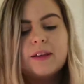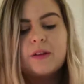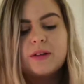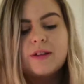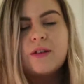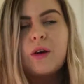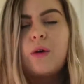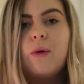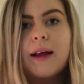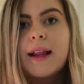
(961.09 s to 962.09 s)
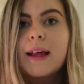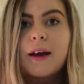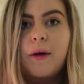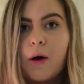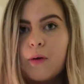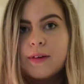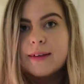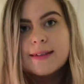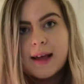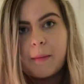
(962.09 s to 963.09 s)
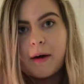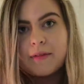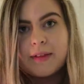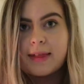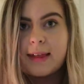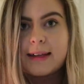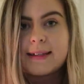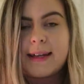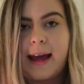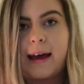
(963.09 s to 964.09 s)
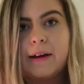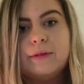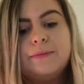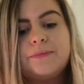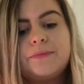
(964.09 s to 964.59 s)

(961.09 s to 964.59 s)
So I'll just quickly go over some of the things now.